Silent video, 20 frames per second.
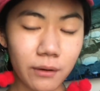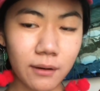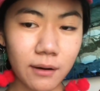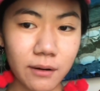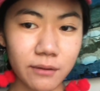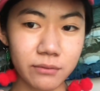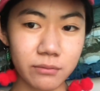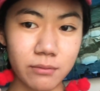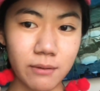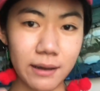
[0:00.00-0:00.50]

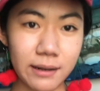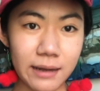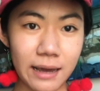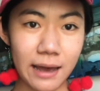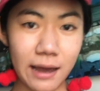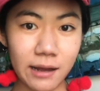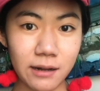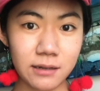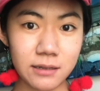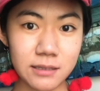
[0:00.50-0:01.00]
of Red
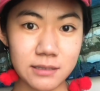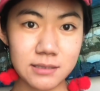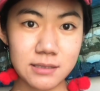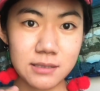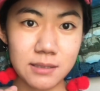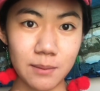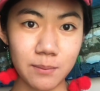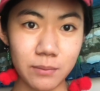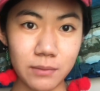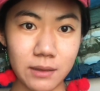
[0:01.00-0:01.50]
Hat is
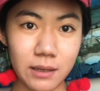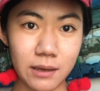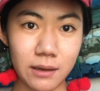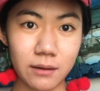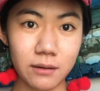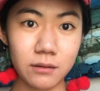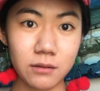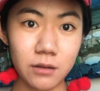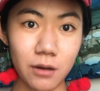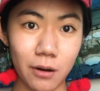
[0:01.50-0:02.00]

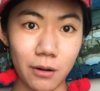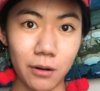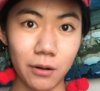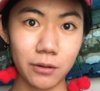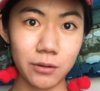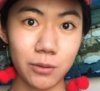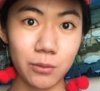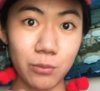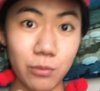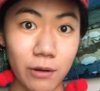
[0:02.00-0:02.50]
something
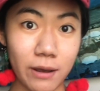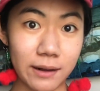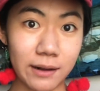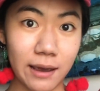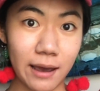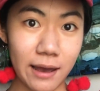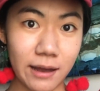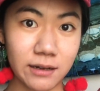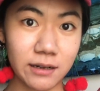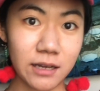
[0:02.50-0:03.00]
called Red
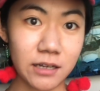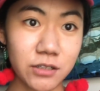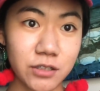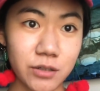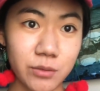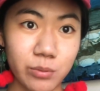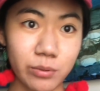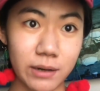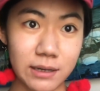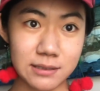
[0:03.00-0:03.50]
Hat
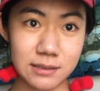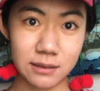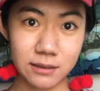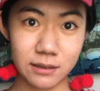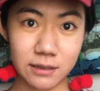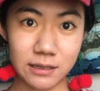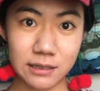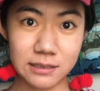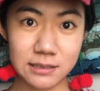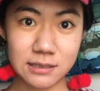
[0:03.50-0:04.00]
Enterprise
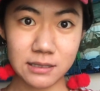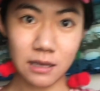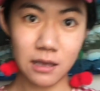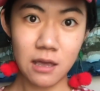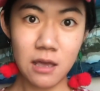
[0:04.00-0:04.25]
Linux.